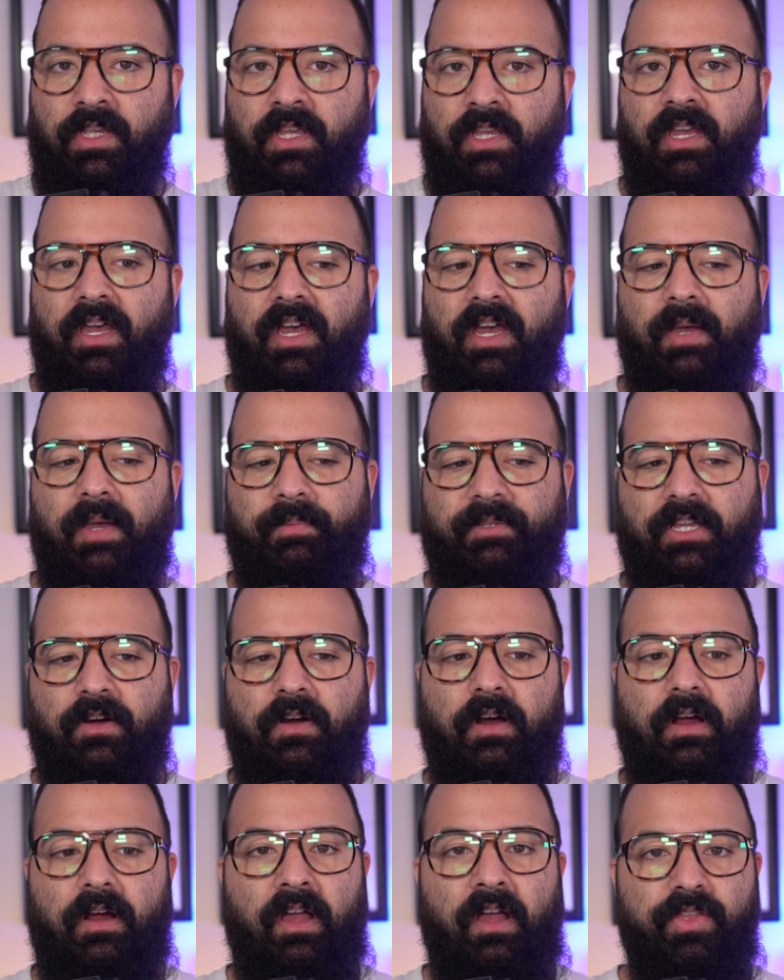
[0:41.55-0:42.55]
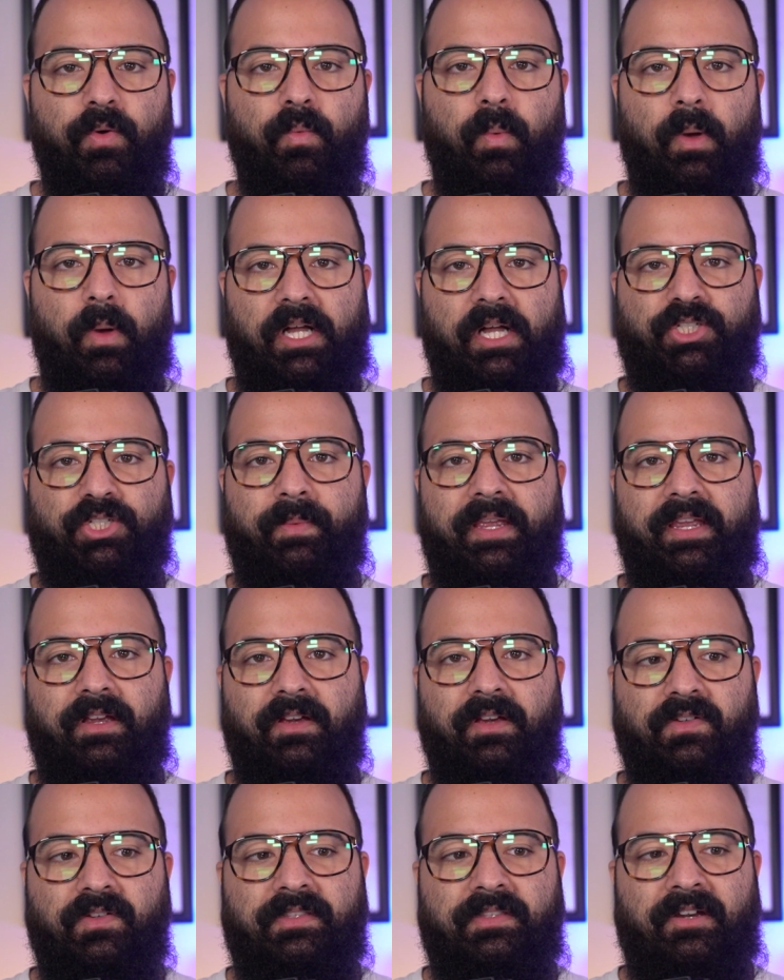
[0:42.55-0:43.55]
But there are other
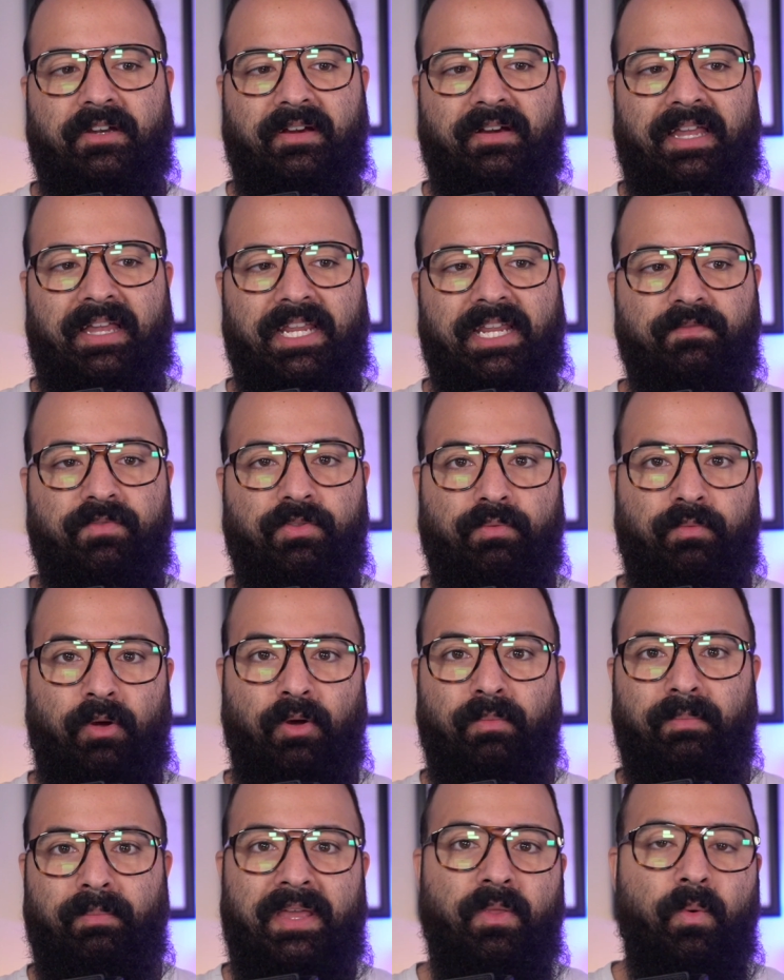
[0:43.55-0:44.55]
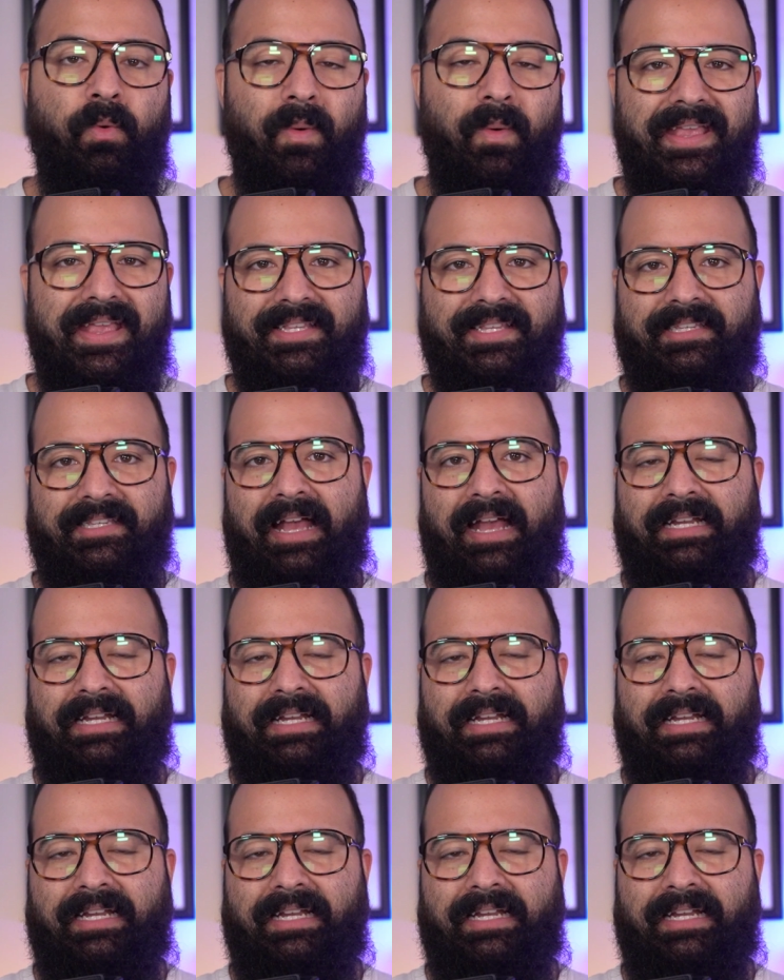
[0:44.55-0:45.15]
watchmakers that are kind of thrown by the wayside,